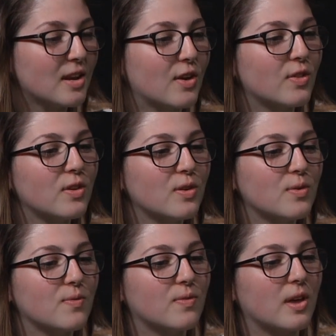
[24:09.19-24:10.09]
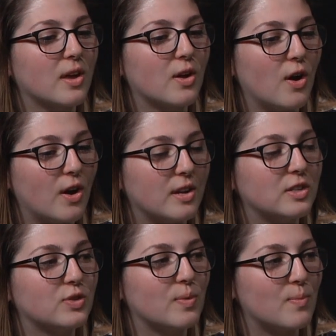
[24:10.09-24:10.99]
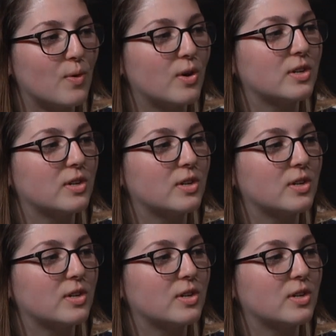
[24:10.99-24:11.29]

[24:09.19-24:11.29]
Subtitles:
Now that you've like gone into it more,